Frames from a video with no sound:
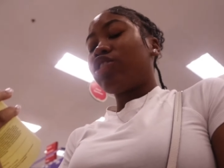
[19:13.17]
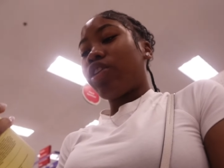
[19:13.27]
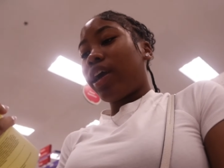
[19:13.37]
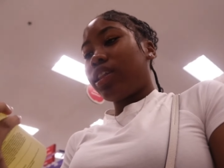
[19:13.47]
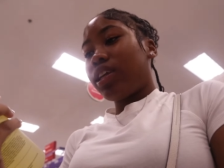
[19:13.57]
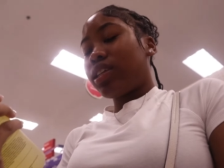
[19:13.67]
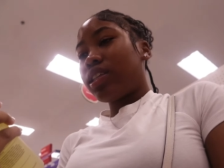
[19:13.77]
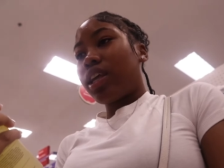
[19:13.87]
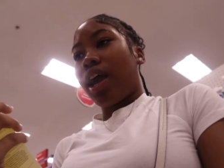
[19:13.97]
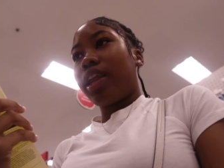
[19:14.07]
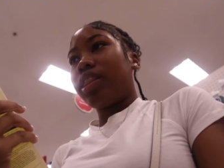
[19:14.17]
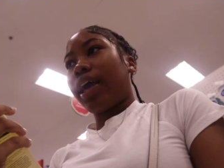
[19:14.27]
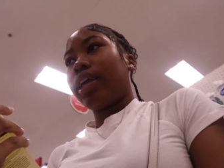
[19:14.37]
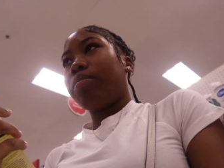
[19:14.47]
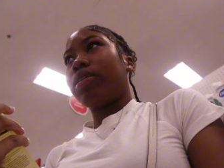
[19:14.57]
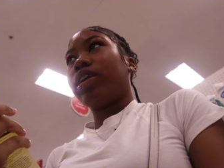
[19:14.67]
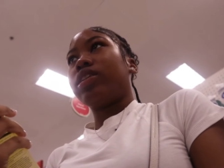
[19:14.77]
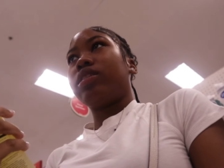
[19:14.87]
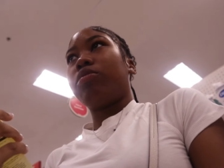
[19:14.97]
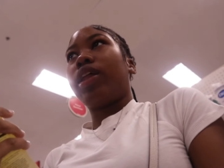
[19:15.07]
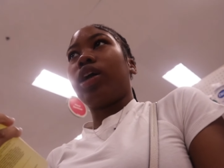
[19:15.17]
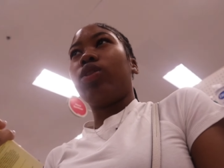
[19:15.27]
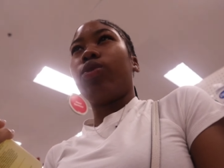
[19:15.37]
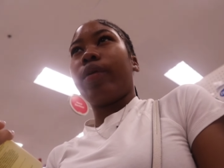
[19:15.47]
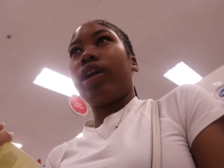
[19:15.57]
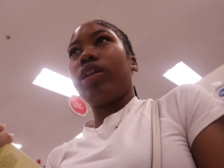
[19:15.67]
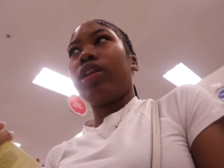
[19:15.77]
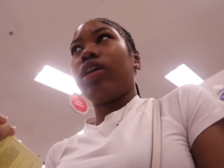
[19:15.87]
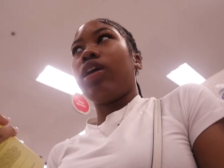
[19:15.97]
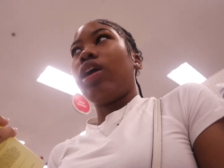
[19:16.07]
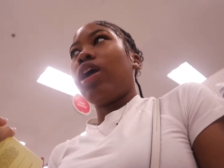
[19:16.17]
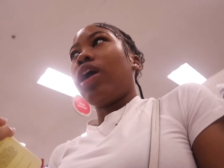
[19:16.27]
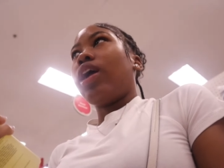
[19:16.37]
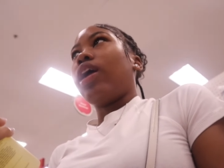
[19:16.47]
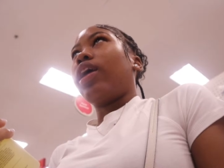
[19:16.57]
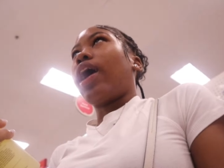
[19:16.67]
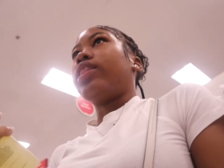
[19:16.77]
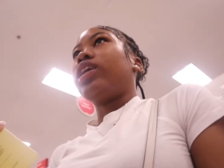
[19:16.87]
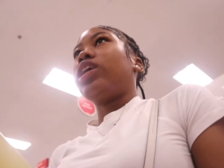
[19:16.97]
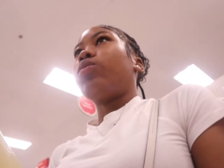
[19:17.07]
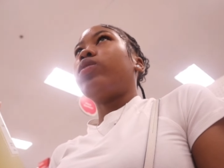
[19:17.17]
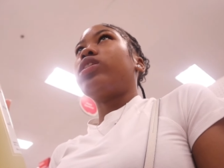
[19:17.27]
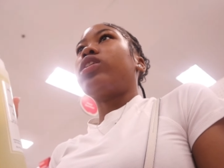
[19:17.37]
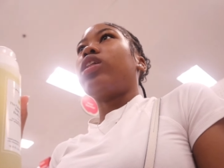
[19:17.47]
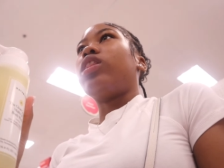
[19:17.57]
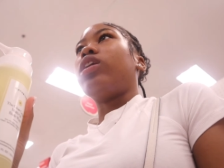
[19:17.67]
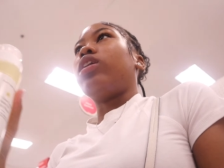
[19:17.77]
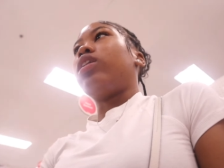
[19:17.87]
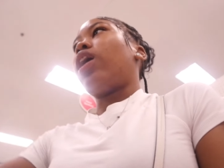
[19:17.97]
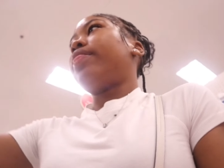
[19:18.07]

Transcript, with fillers: I tried this and I didn't like it because it smelled like chlorine. And I think it was the,